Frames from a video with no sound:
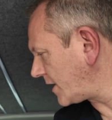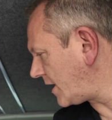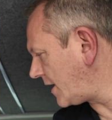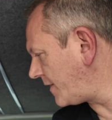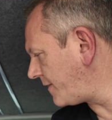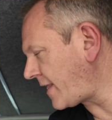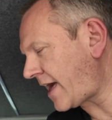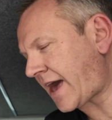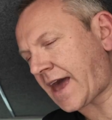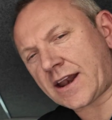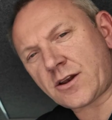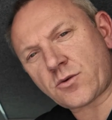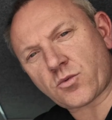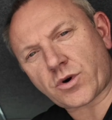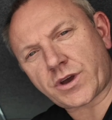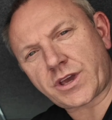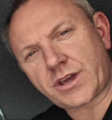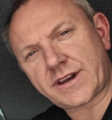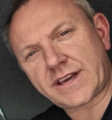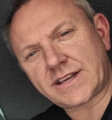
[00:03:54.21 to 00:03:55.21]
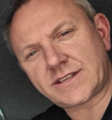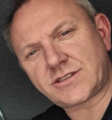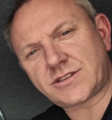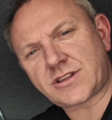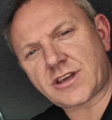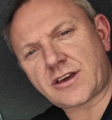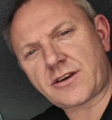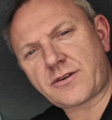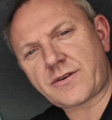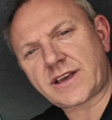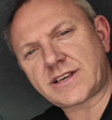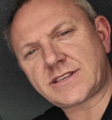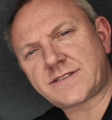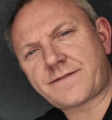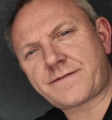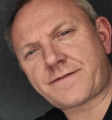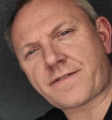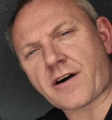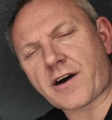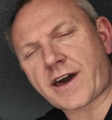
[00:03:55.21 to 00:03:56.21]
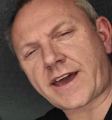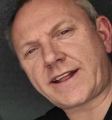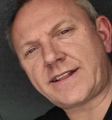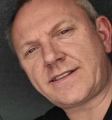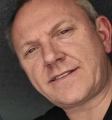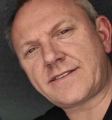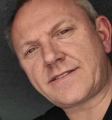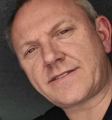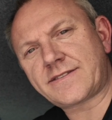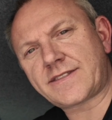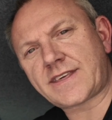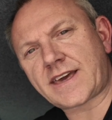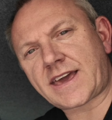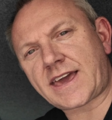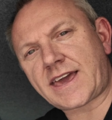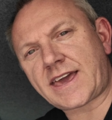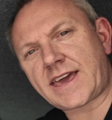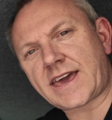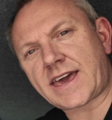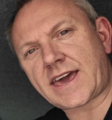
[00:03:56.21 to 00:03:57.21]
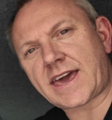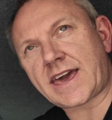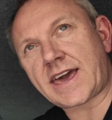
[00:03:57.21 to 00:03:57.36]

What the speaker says: And then what you need to do is find the